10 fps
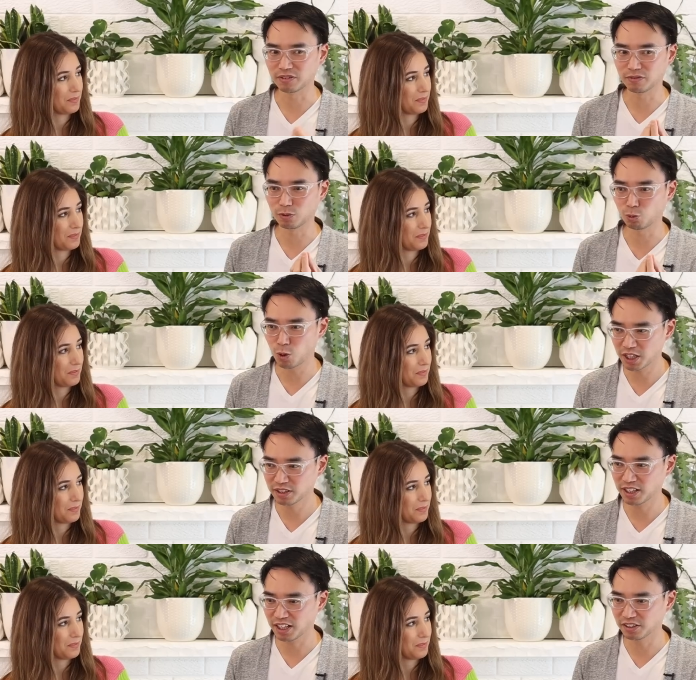Speaker 1: of
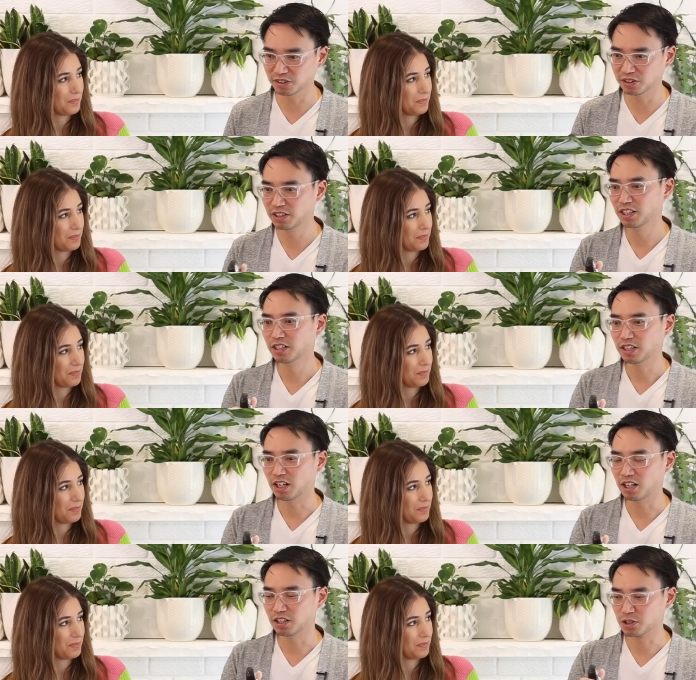one candle
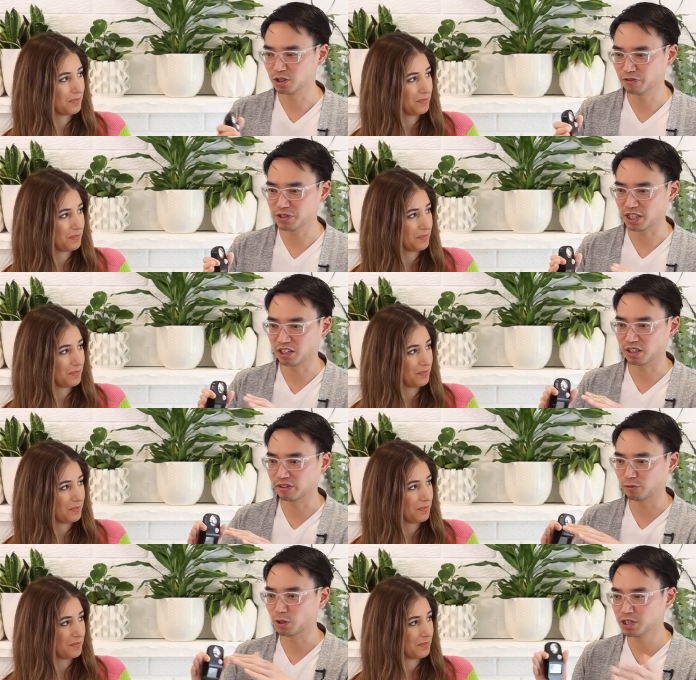on a surface area
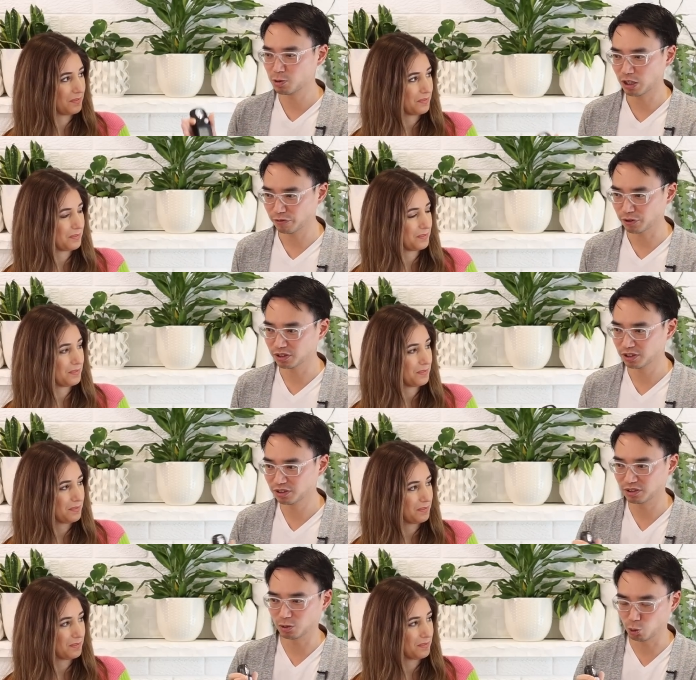of 1 square foot,
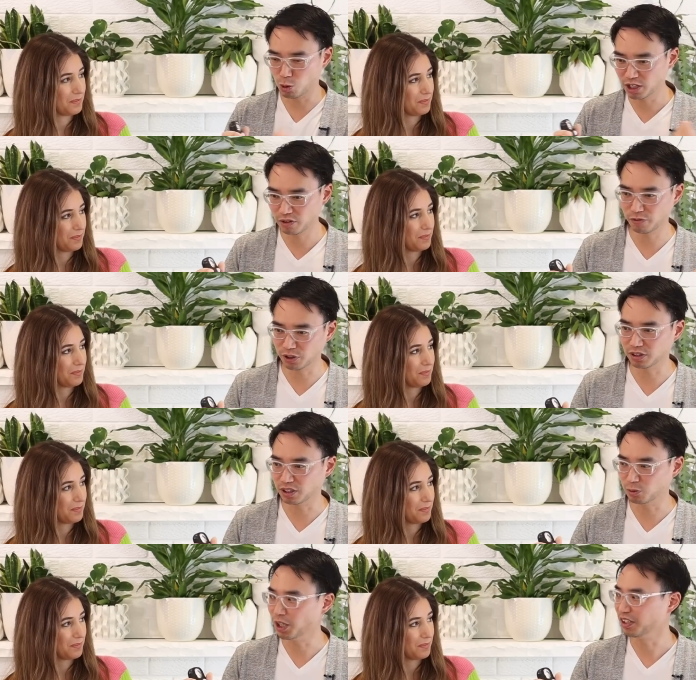1 foot
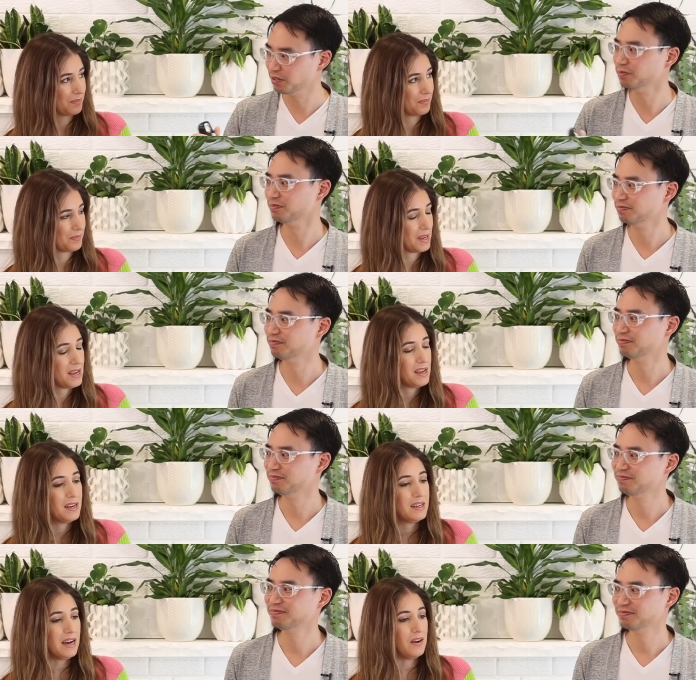away.
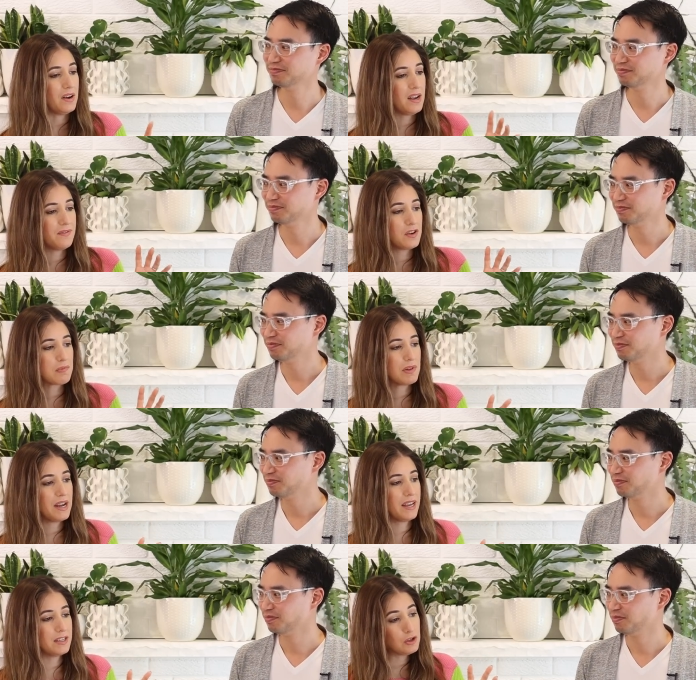
Speaker 2: Now, if your
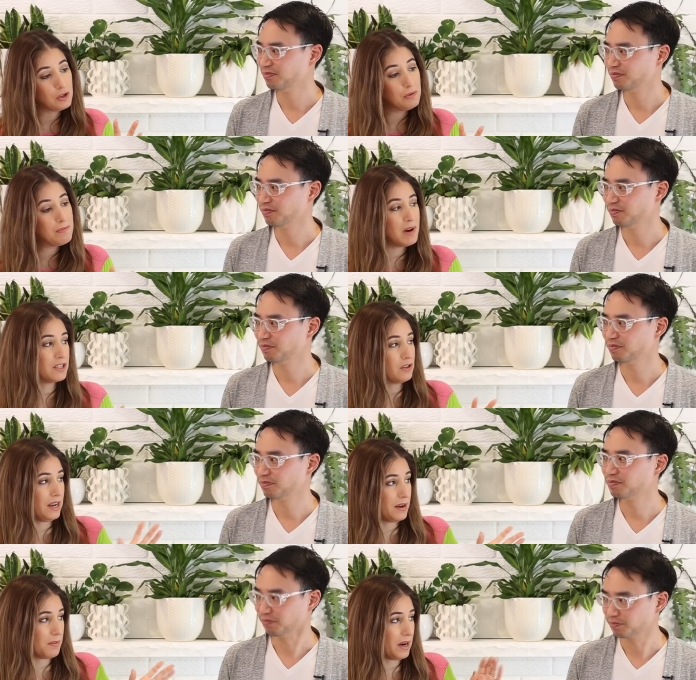plant gets too much
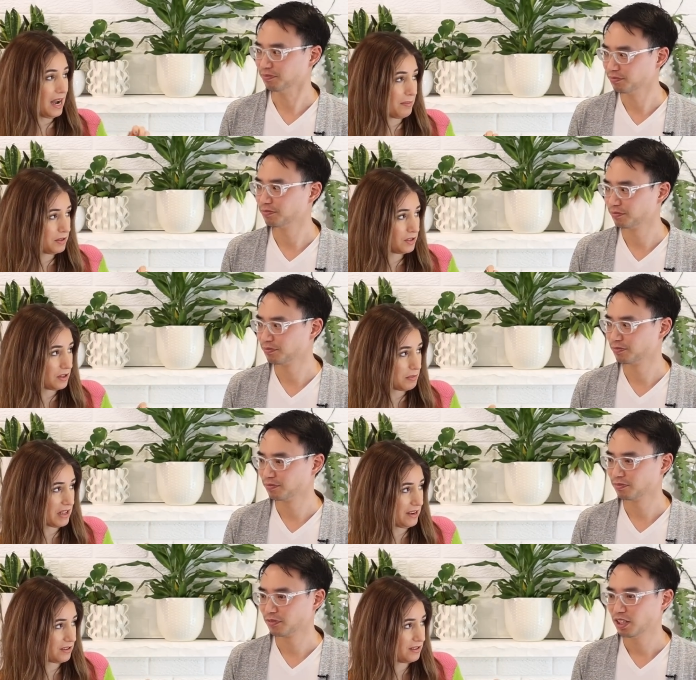light, what happens to the
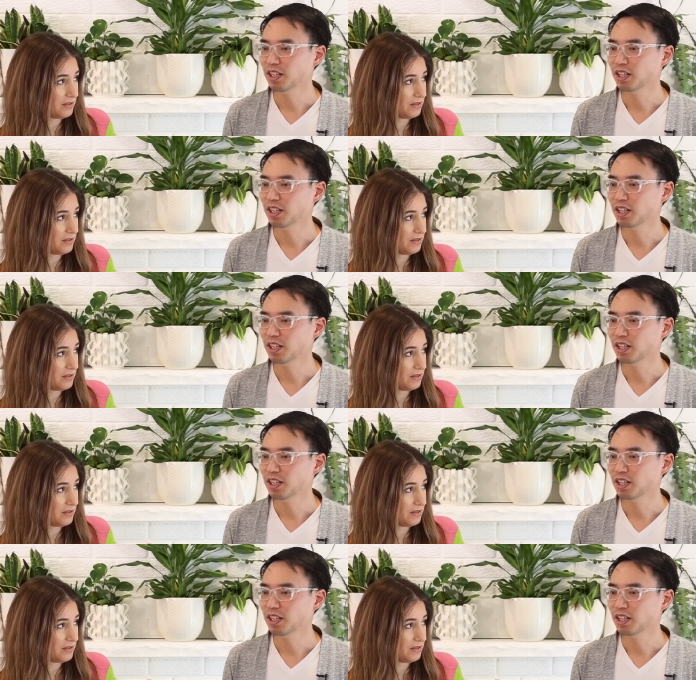plant?